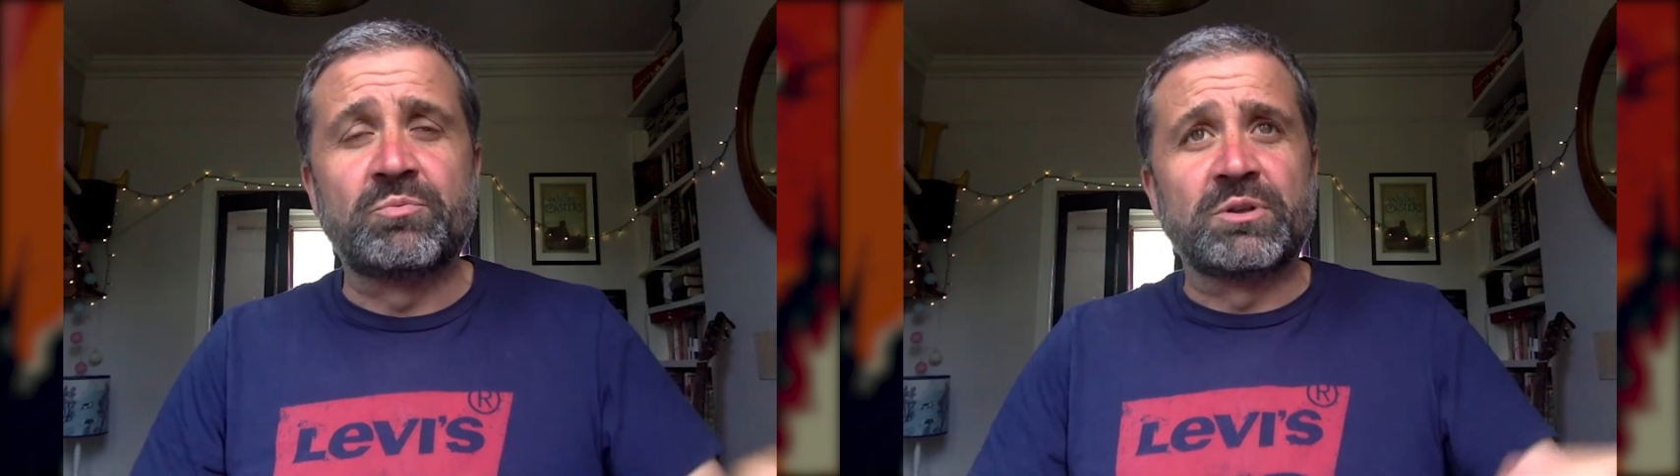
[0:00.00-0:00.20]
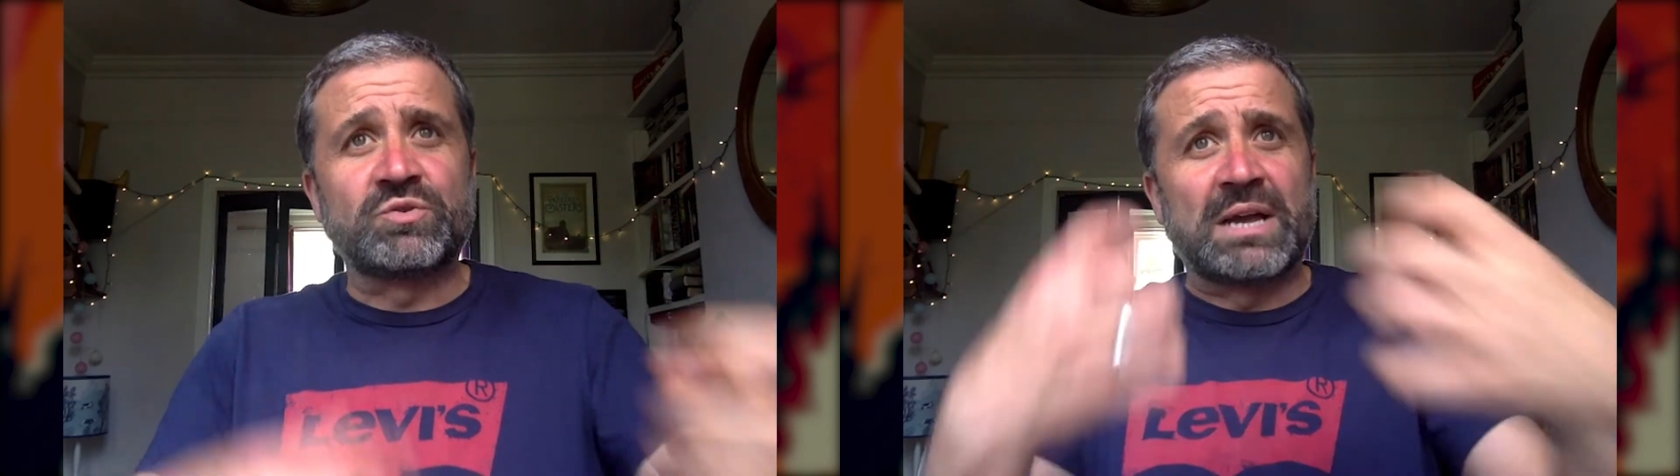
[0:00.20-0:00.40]

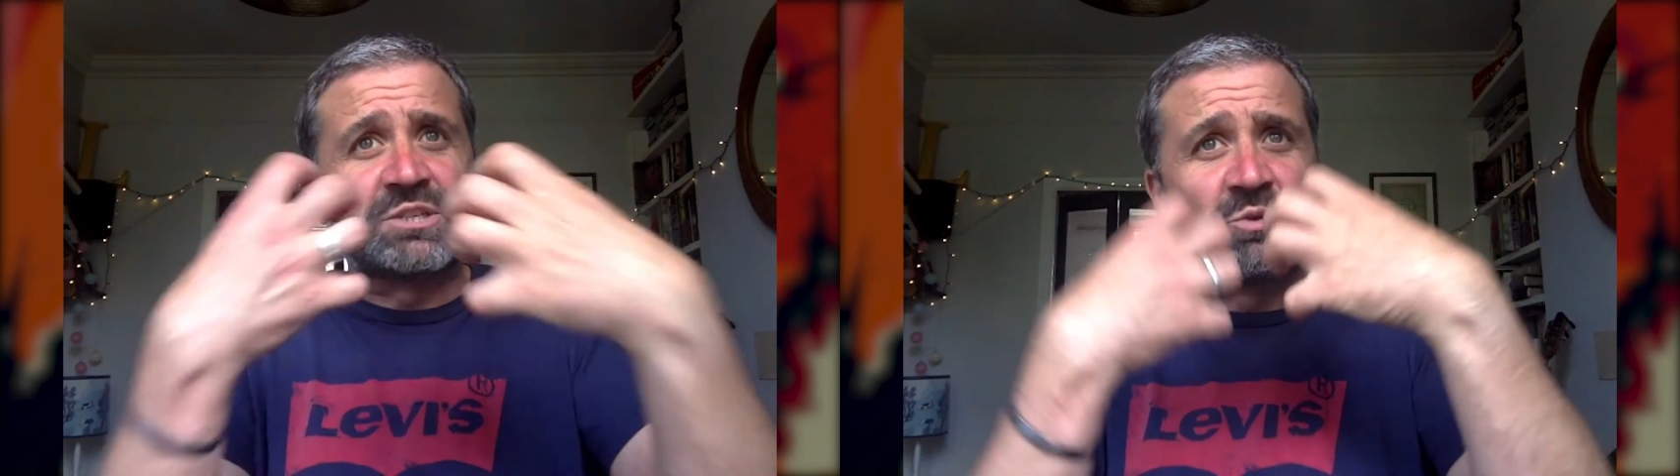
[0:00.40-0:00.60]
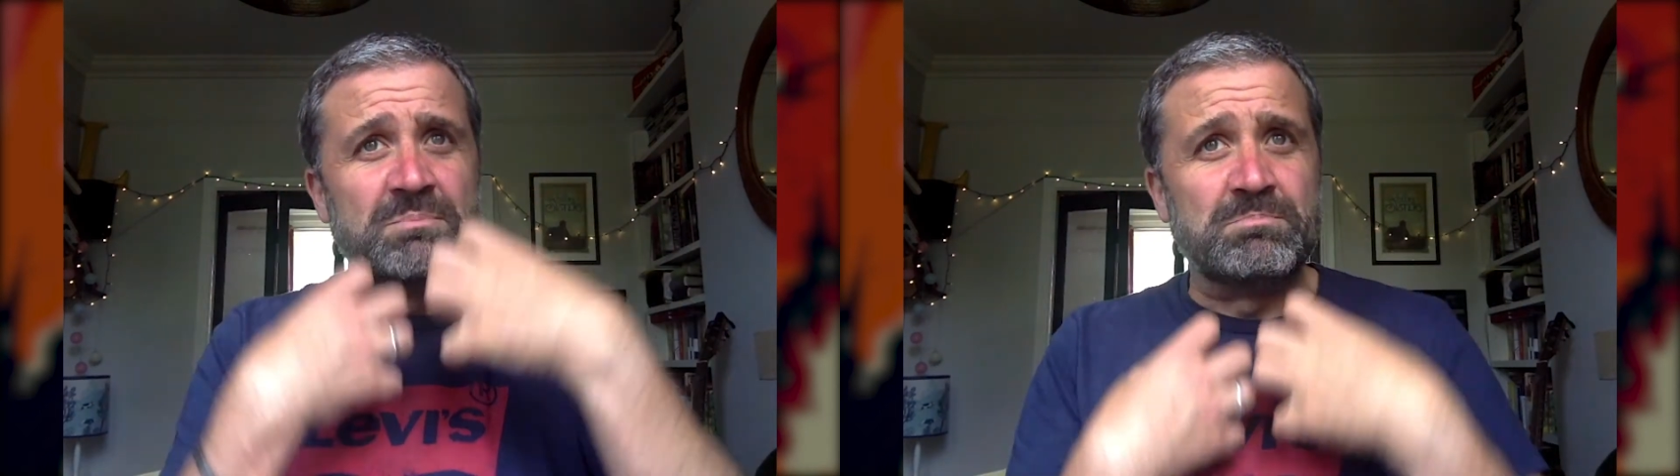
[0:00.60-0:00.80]
but trying
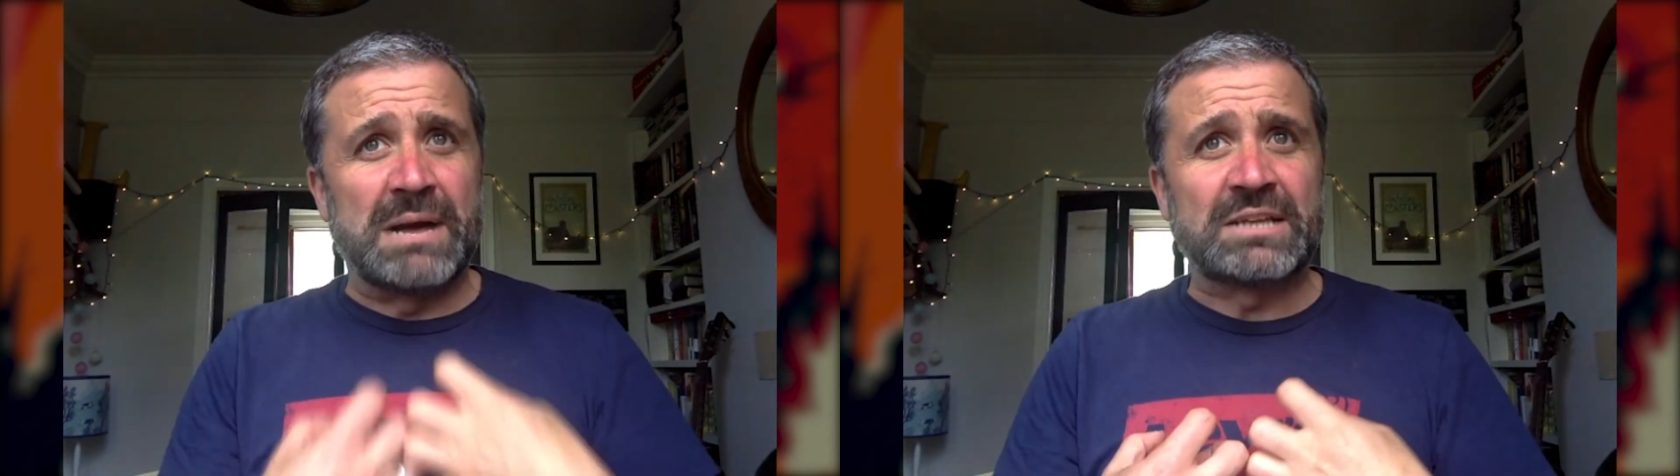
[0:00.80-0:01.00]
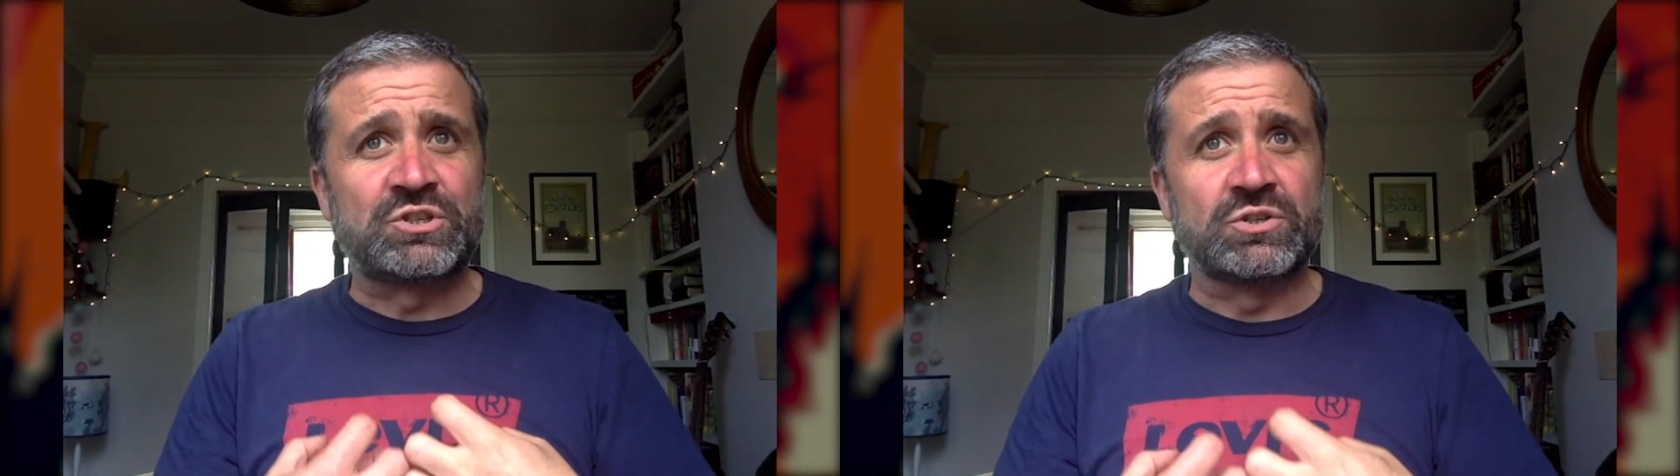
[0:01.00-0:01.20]
to
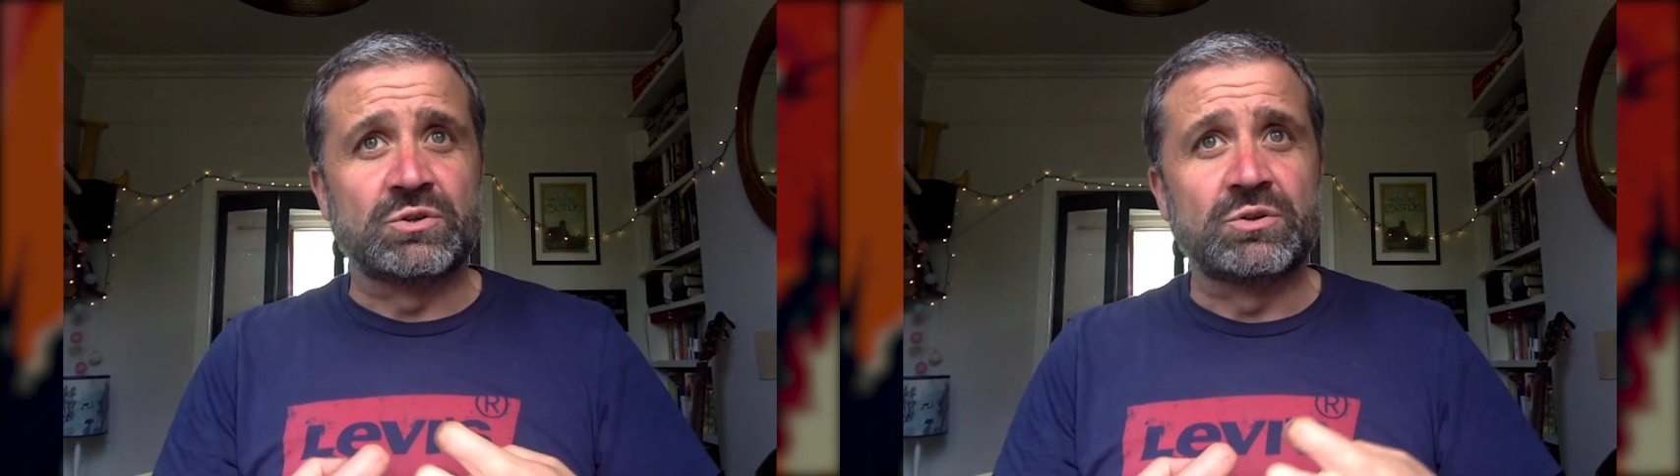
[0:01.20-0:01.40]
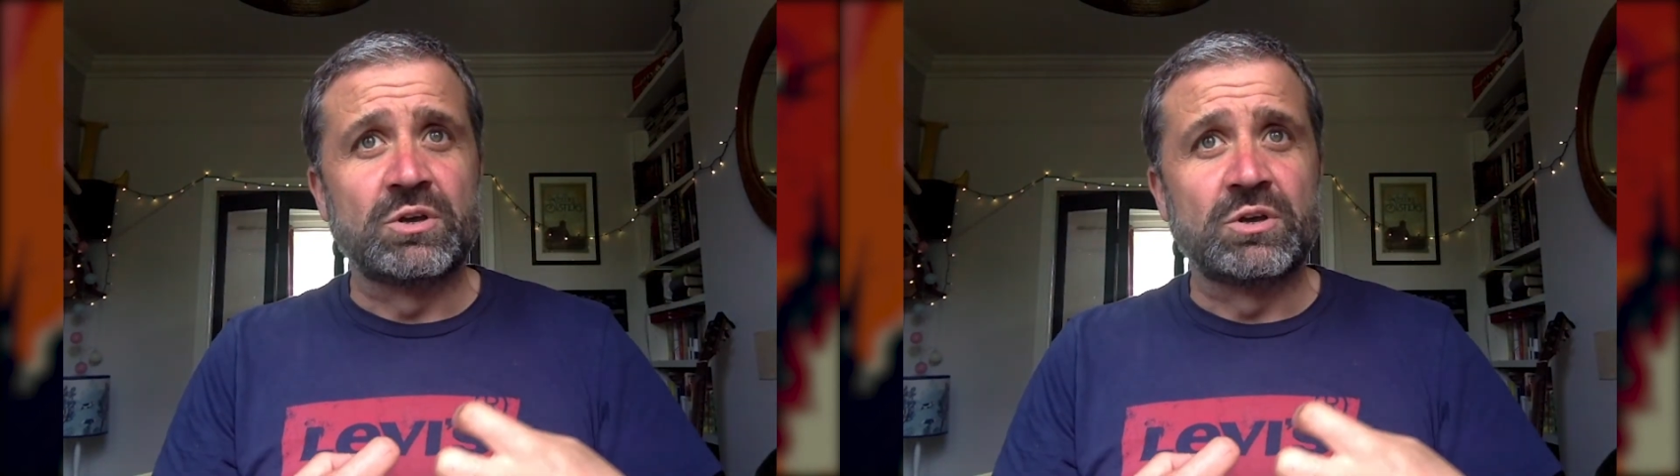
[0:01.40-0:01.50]
imagine